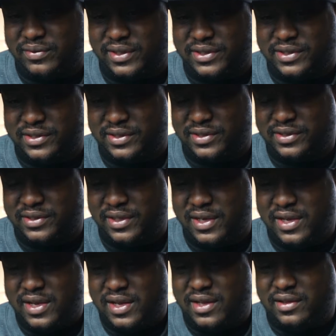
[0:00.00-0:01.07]
which is
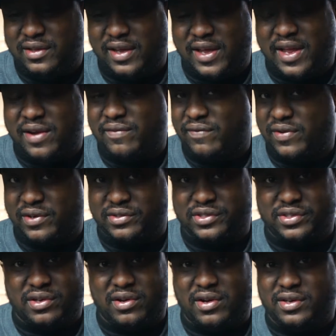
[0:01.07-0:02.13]
the
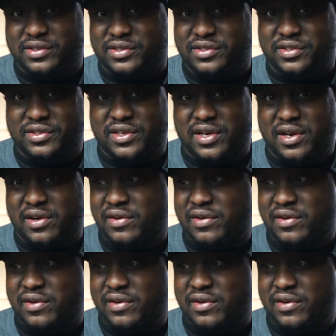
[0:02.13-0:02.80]
inverse laws, and